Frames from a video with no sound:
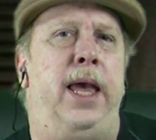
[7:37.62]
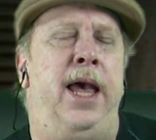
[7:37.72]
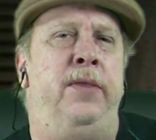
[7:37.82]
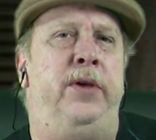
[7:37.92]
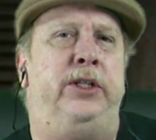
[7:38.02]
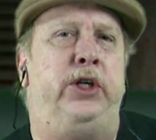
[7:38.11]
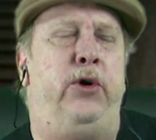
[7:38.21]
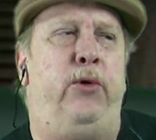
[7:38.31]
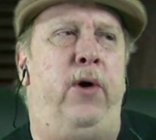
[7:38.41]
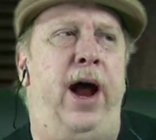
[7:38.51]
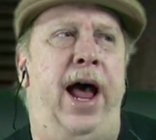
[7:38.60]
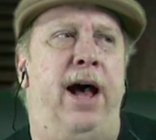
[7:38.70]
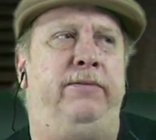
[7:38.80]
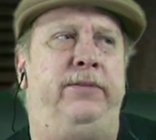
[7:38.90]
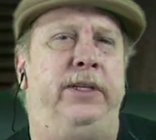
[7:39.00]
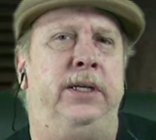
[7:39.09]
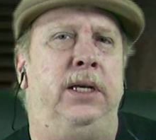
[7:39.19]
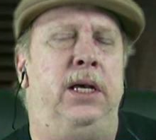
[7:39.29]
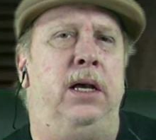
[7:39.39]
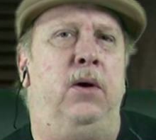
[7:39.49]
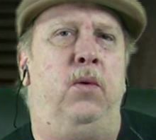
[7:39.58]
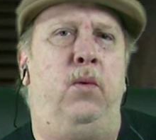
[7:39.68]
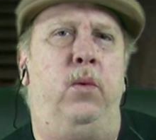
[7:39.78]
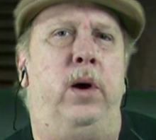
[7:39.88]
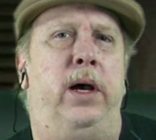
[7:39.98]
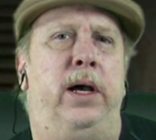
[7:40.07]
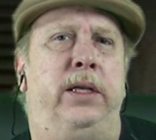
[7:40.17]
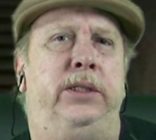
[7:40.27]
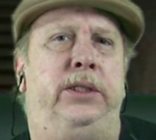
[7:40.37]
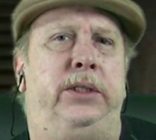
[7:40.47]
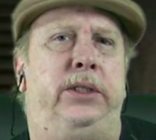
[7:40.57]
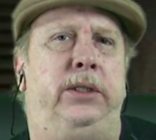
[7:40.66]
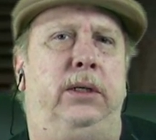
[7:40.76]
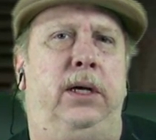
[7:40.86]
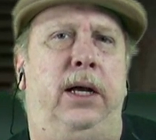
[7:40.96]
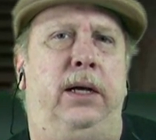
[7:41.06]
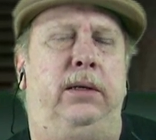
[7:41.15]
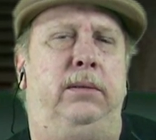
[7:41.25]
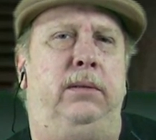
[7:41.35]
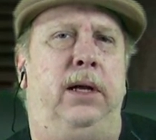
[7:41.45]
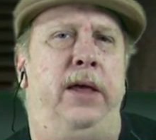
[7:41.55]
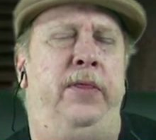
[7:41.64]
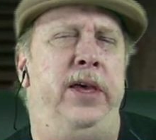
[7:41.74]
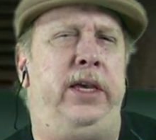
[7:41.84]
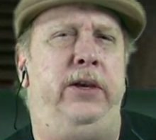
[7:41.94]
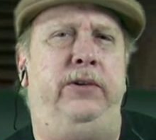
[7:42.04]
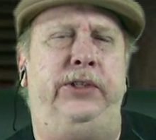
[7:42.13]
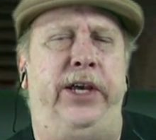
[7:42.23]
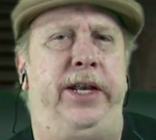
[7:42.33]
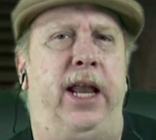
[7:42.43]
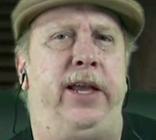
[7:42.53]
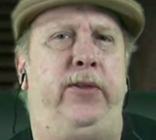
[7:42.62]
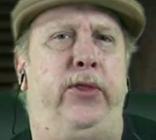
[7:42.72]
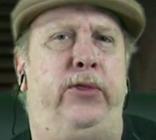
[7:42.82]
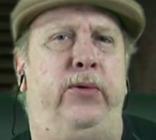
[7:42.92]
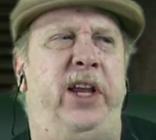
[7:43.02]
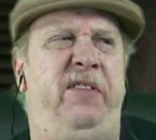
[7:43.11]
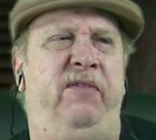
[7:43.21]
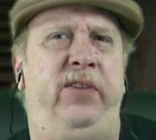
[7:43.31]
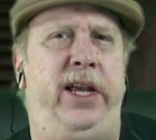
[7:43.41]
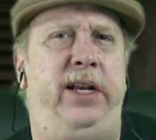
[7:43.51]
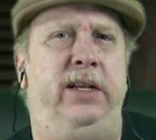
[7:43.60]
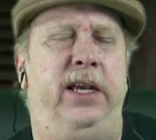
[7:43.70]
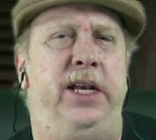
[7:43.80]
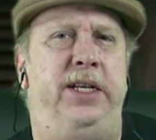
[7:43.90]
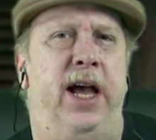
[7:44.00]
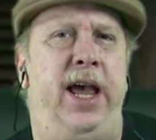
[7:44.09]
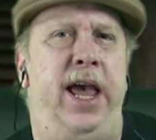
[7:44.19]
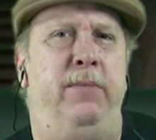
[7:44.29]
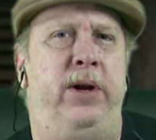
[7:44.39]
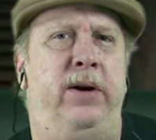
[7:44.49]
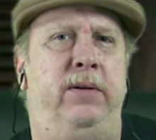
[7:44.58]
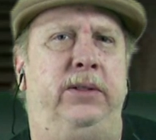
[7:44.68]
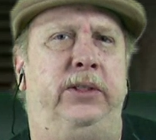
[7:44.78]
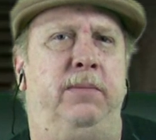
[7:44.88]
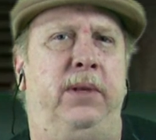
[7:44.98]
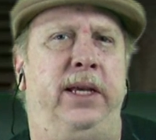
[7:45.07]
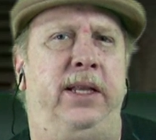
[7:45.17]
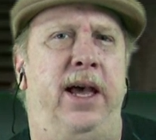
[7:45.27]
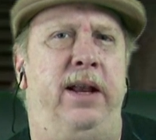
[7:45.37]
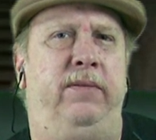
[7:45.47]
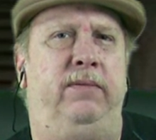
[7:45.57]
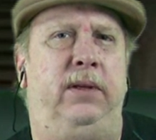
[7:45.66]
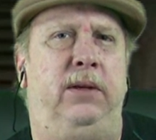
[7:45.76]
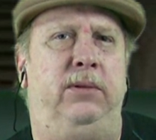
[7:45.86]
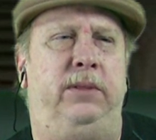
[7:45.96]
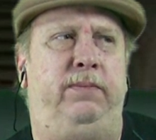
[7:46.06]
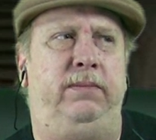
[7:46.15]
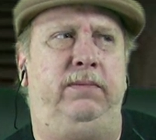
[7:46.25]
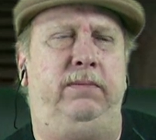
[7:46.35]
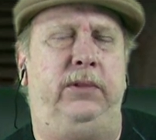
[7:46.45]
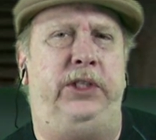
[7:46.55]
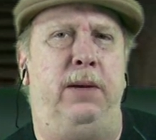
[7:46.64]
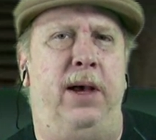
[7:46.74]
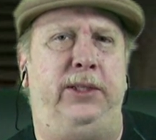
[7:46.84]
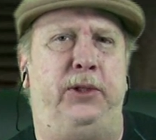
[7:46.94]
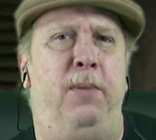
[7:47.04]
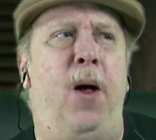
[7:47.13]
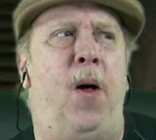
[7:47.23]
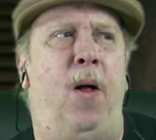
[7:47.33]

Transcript: And this craft was, I think you said like 3 feet in diameter, something like that? It was semi-small.